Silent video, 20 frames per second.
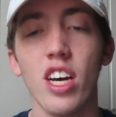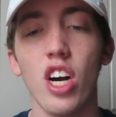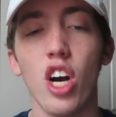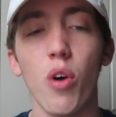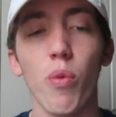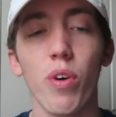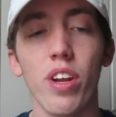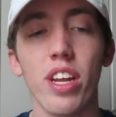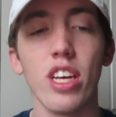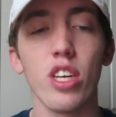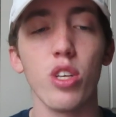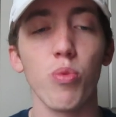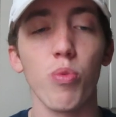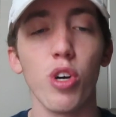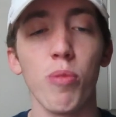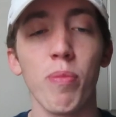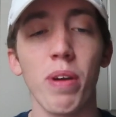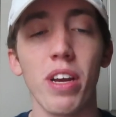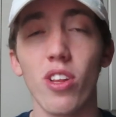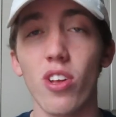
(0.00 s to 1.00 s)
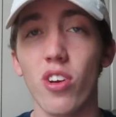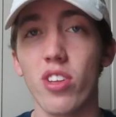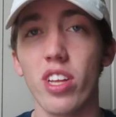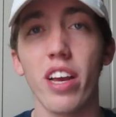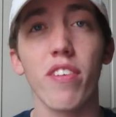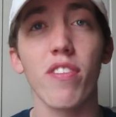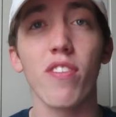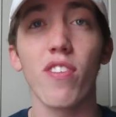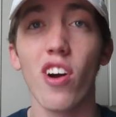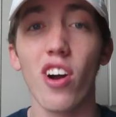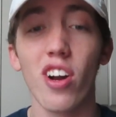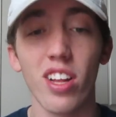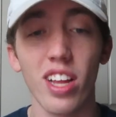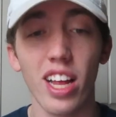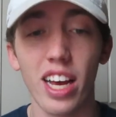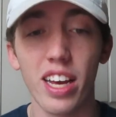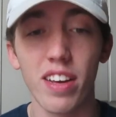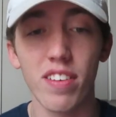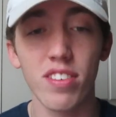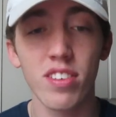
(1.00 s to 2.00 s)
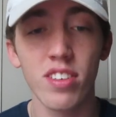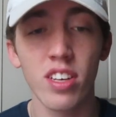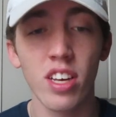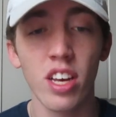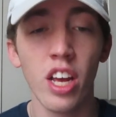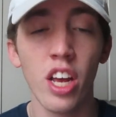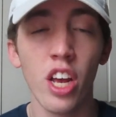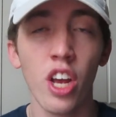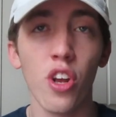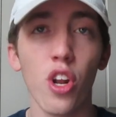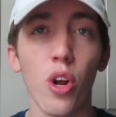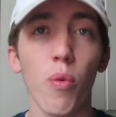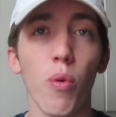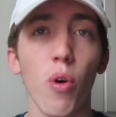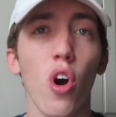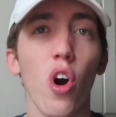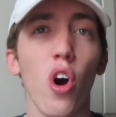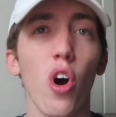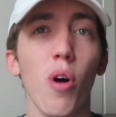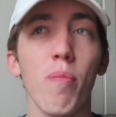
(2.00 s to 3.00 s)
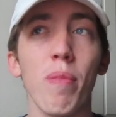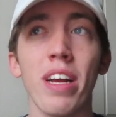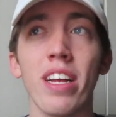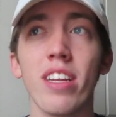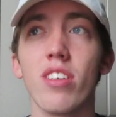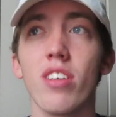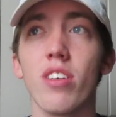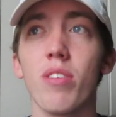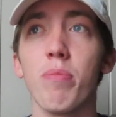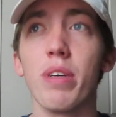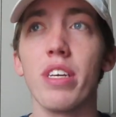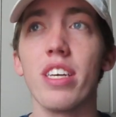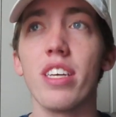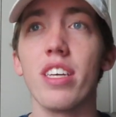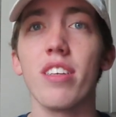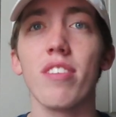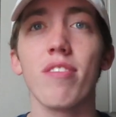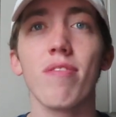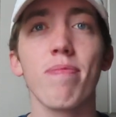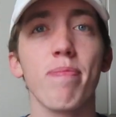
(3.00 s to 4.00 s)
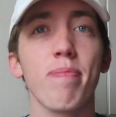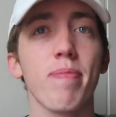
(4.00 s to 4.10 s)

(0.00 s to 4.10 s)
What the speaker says: what His will may look like for our lives. We're all meant to be.